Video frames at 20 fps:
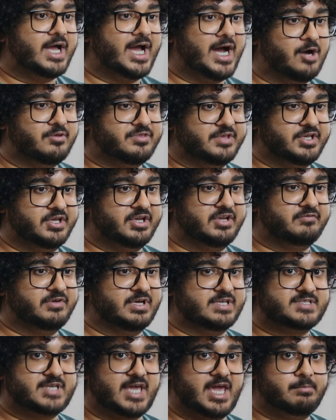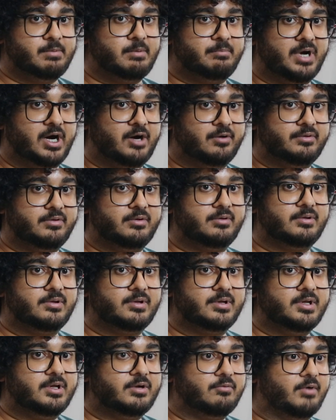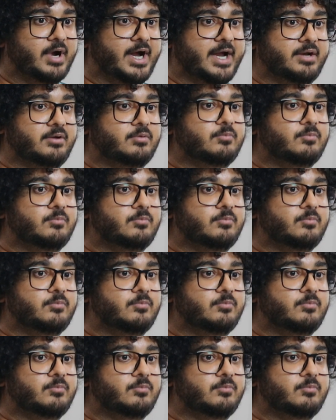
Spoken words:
how the universe came about, right,